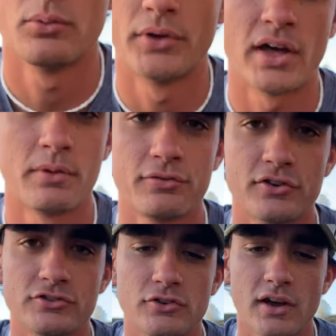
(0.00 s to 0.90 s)
with how many
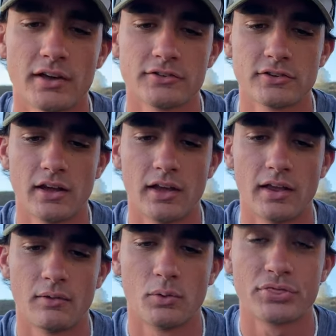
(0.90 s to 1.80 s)
fish you catch
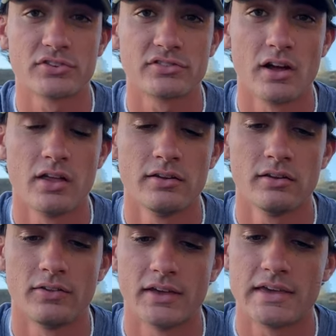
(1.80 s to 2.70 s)
and with the sun
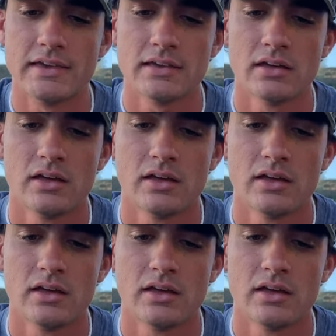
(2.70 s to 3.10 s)
and the heat,